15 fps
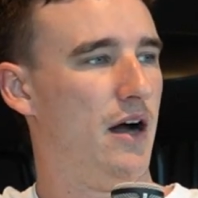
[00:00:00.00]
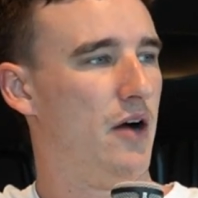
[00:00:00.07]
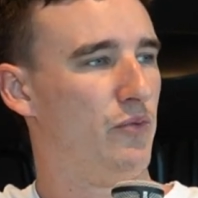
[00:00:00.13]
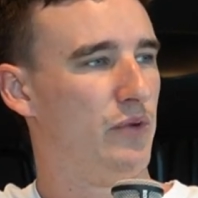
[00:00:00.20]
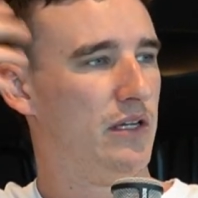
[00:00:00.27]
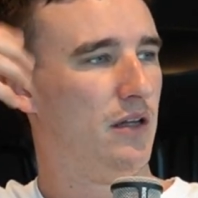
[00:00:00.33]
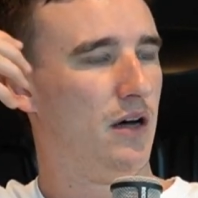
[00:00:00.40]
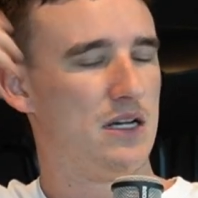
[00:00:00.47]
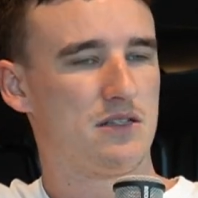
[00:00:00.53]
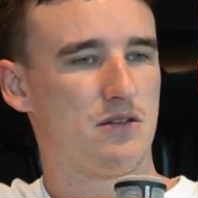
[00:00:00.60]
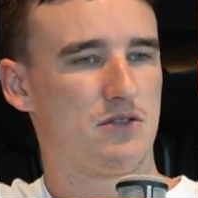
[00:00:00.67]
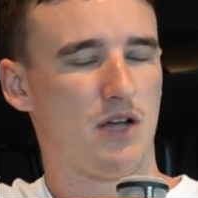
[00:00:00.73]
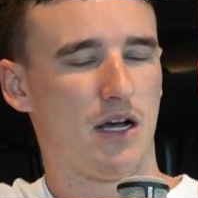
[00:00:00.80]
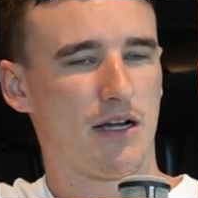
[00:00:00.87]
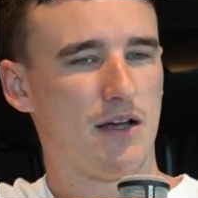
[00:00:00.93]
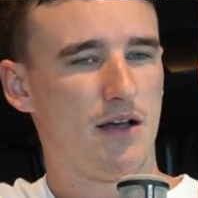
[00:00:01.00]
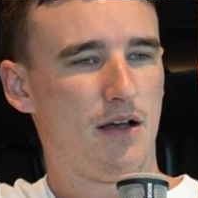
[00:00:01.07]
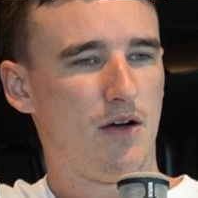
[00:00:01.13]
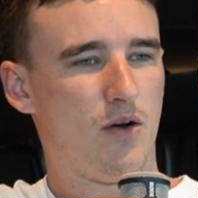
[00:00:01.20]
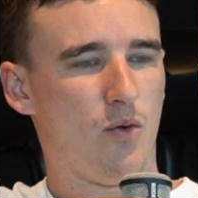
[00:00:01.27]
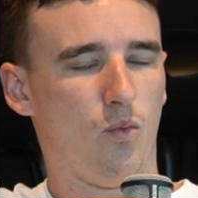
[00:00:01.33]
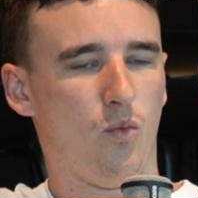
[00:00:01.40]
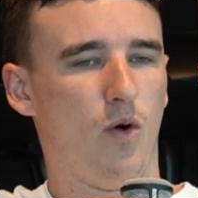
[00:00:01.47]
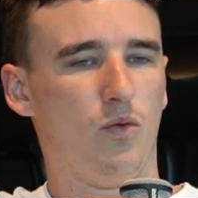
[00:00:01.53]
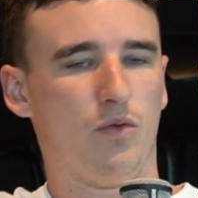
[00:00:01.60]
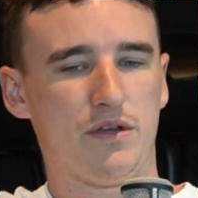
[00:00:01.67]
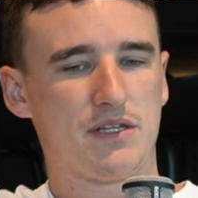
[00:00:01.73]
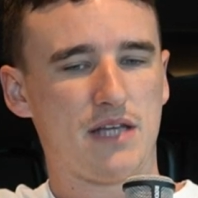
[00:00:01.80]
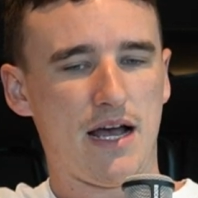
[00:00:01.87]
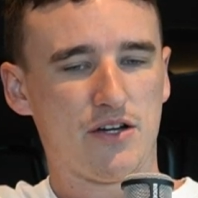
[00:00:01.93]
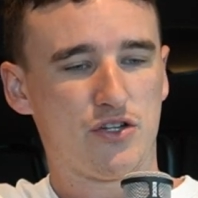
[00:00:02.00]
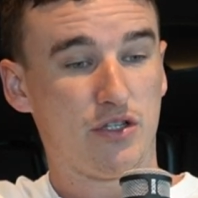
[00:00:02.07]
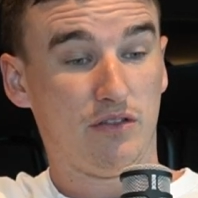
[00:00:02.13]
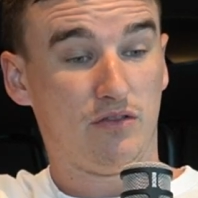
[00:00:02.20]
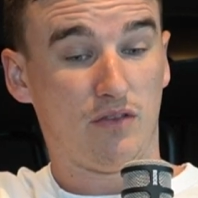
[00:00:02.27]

I realized, I was like, whoa, this actually